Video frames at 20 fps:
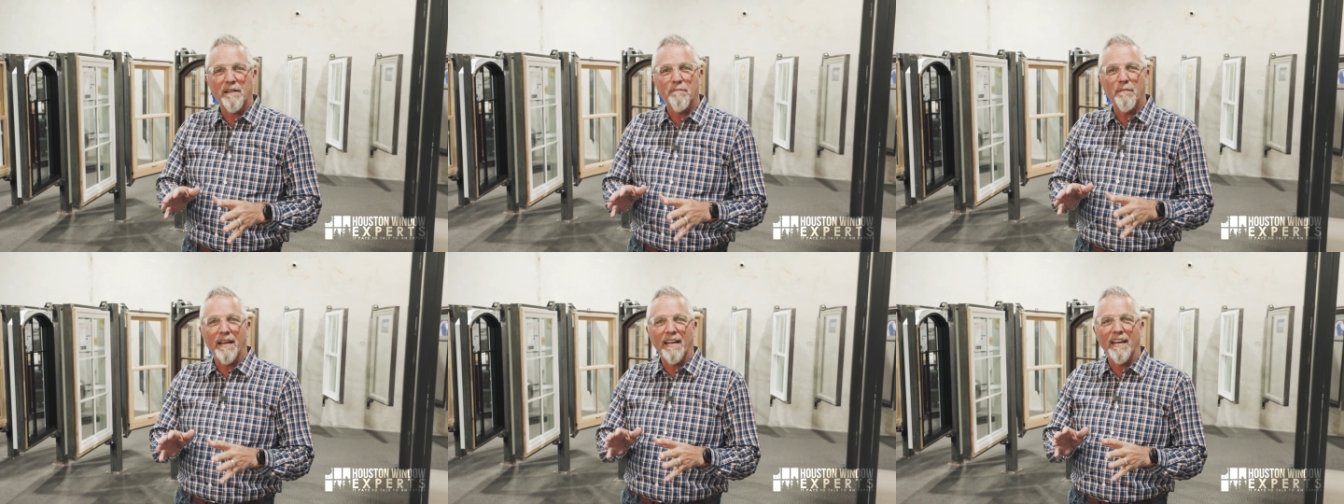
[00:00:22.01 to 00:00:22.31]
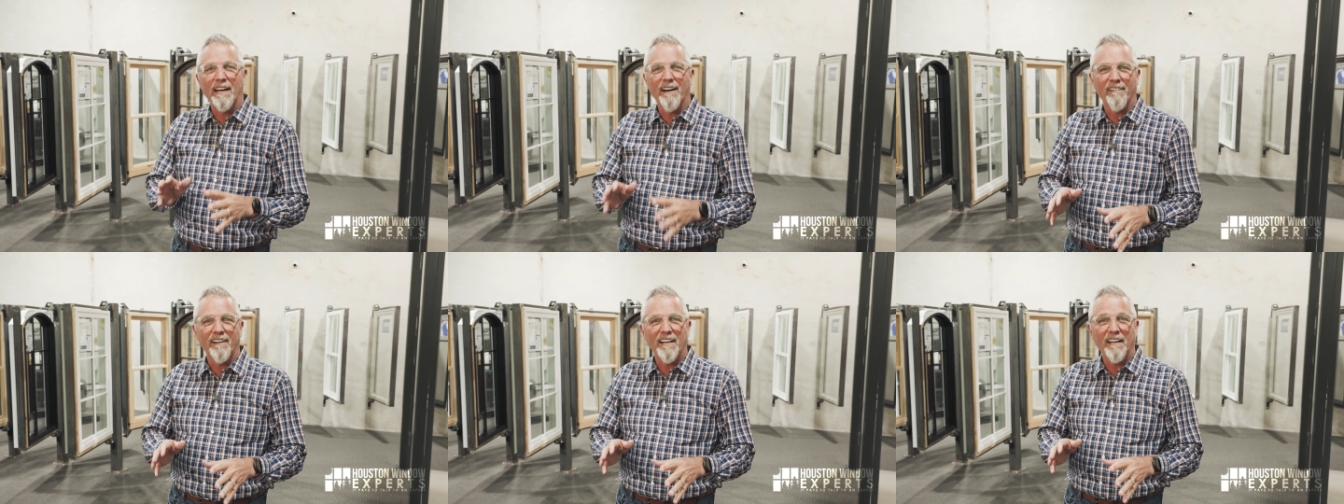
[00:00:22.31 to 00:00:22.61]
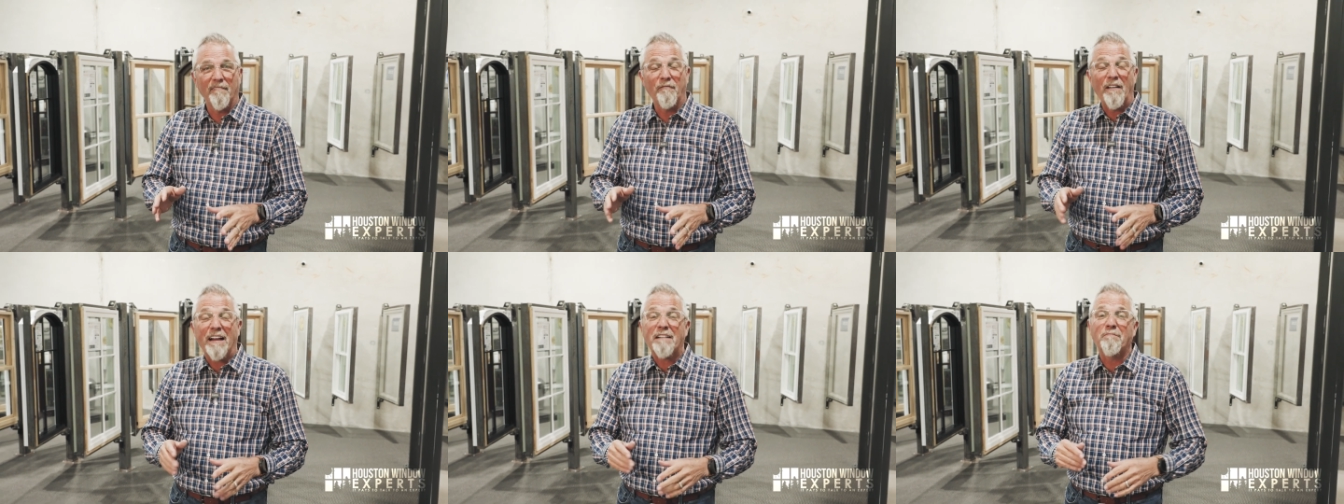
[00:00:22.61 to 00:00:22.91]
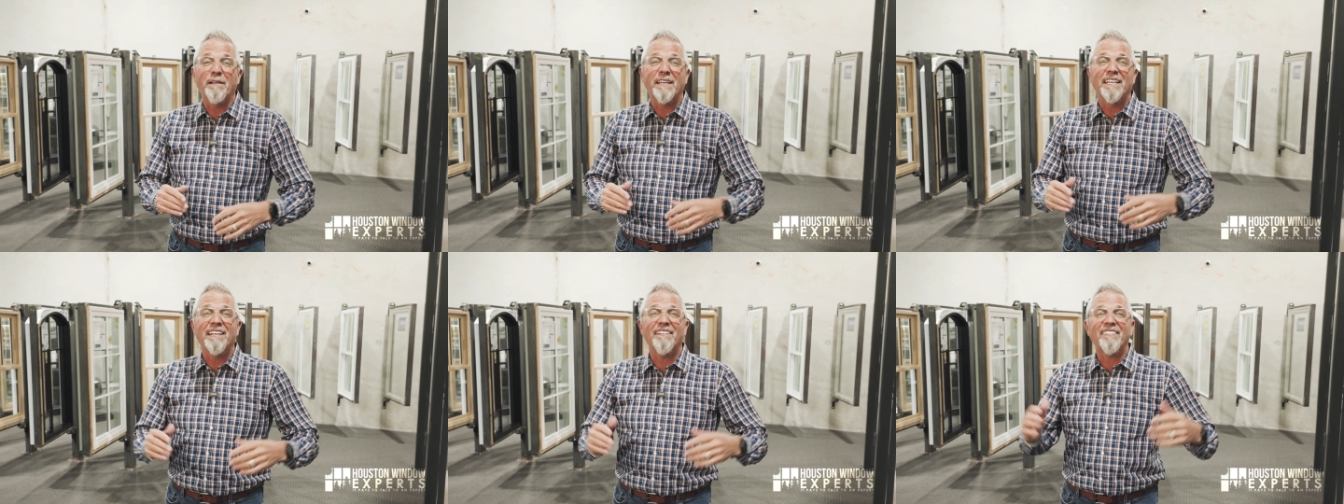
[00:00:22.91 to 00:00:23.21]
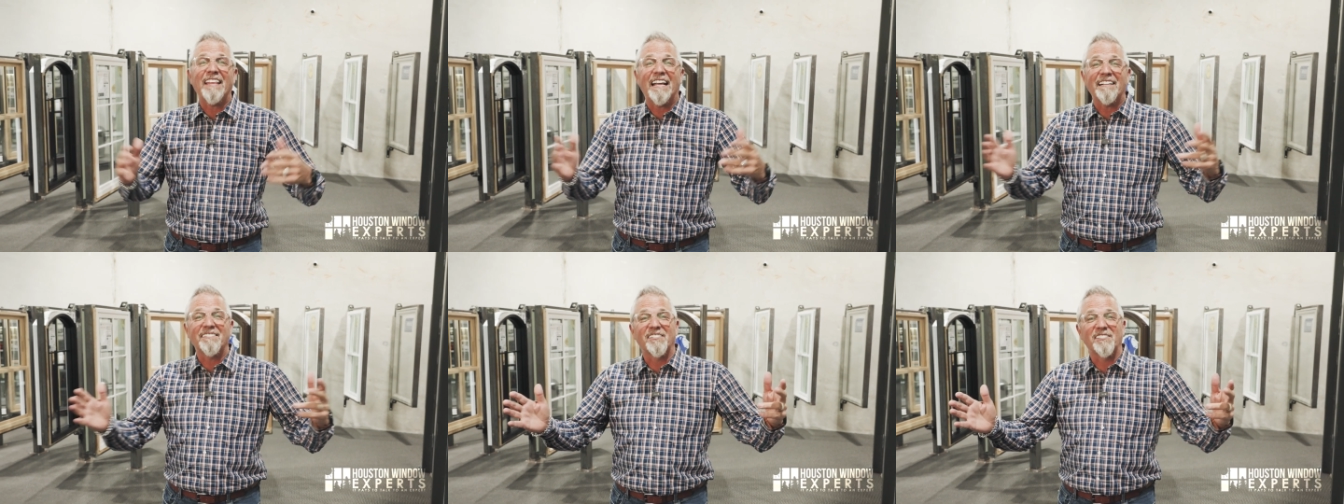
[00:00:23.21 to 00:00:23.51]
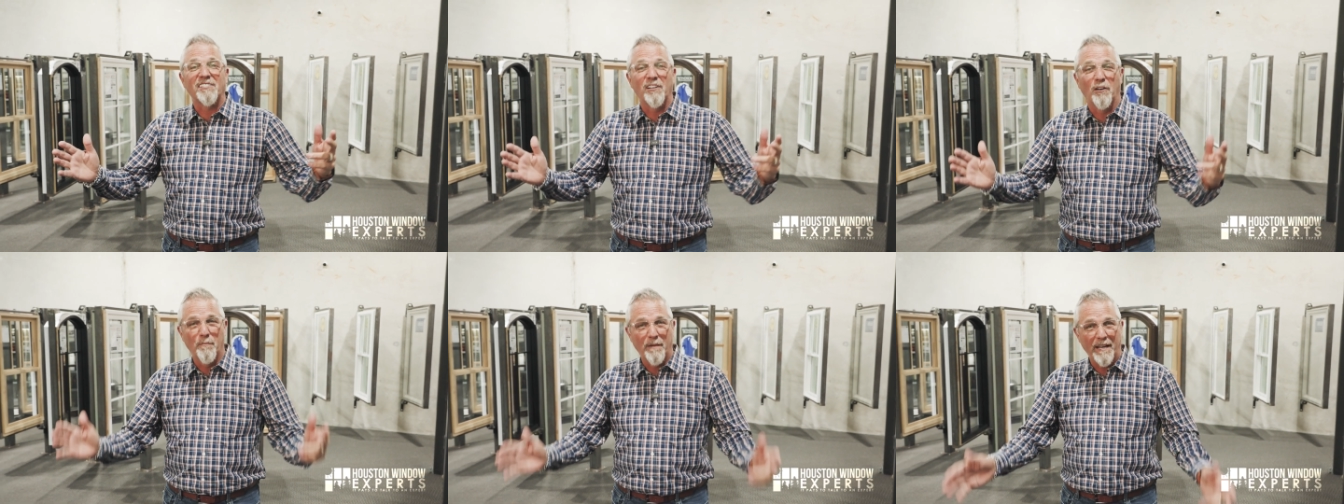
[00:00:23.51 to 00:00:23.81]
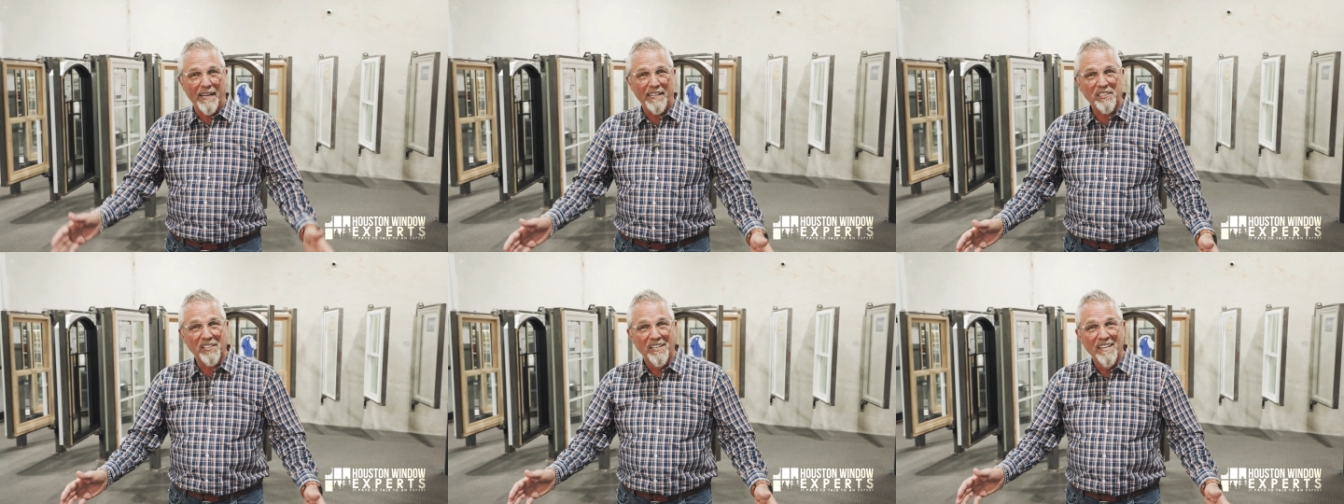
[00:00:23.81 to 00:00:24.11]
in my area? In fact, we get that so
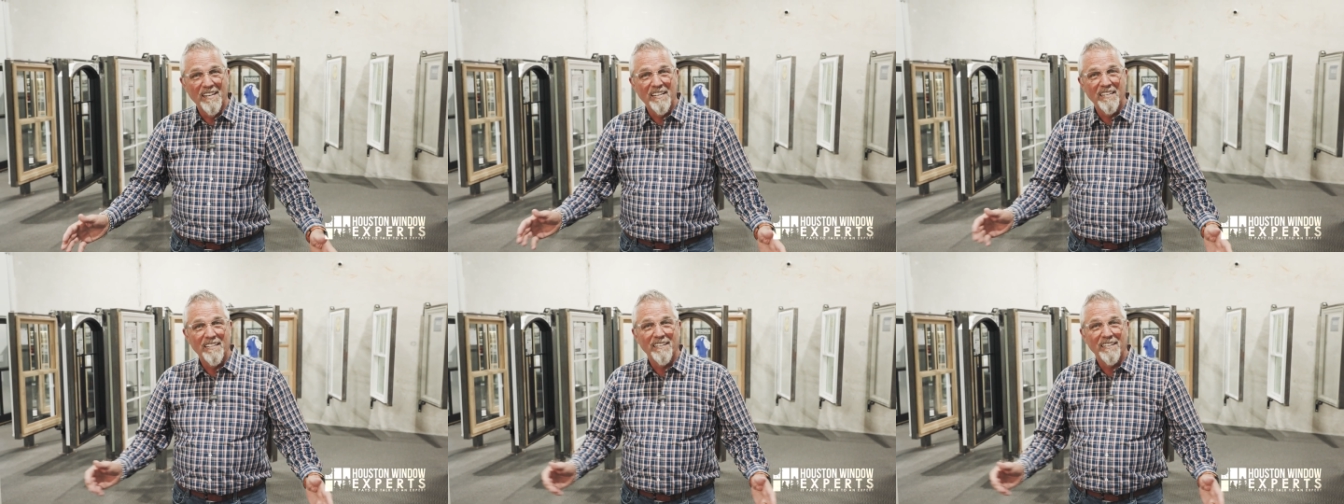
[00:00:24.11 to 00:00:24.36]
much.